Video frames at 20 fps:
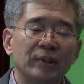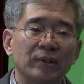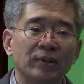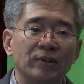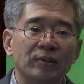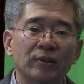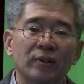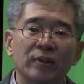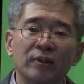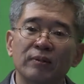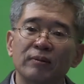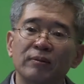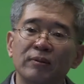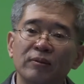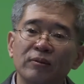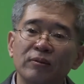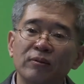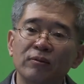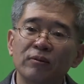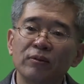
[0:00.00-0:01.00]
So
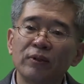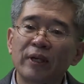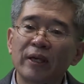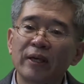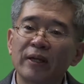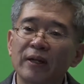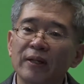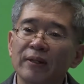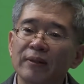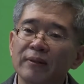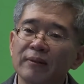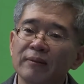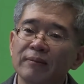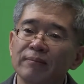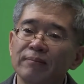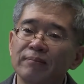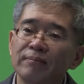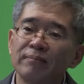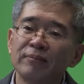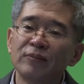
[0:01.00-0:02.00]
we cannot
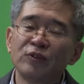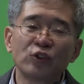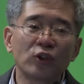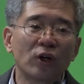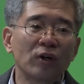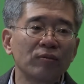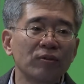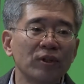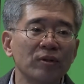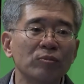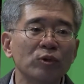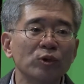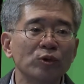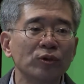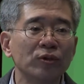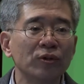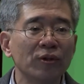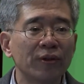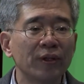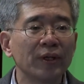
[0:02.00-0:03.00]
solve the
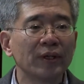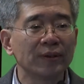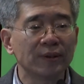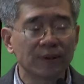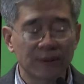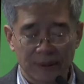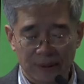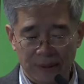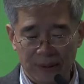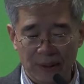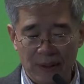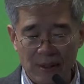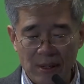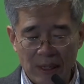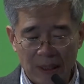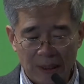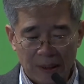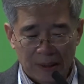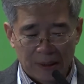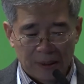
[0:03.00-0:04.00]
emotional things.
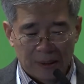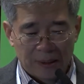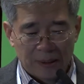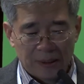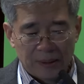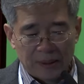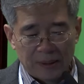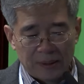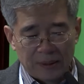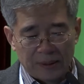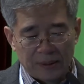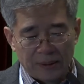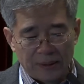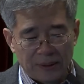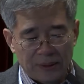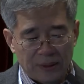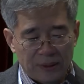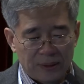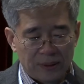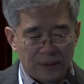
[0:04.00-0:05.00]

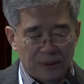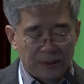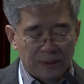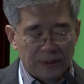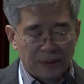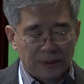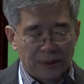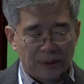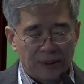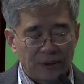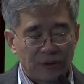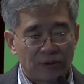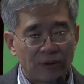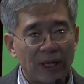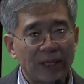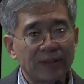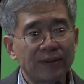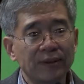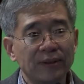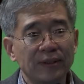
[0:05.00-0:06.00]
So his
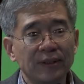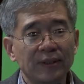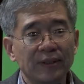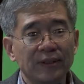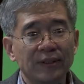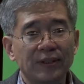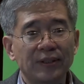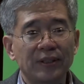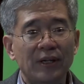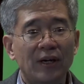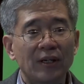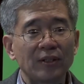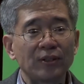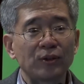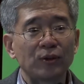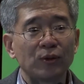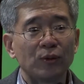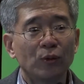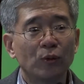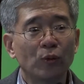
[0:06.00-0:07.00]
lesson is just
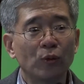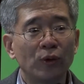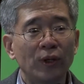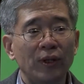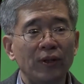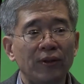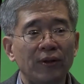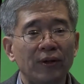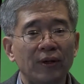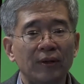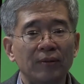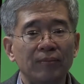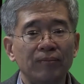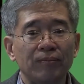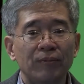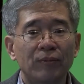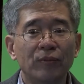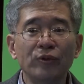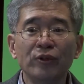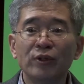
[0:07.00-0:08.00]
start with the
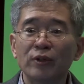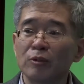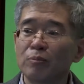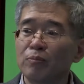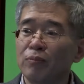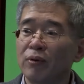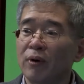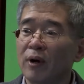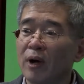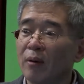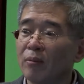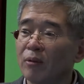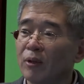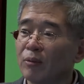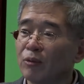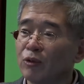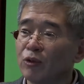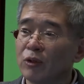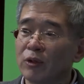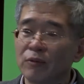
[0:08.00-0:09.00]
real
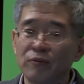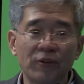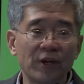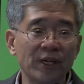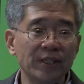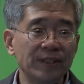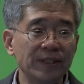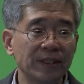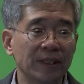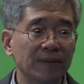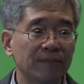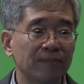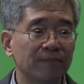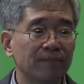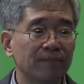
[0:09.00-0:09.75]
problem you're facing,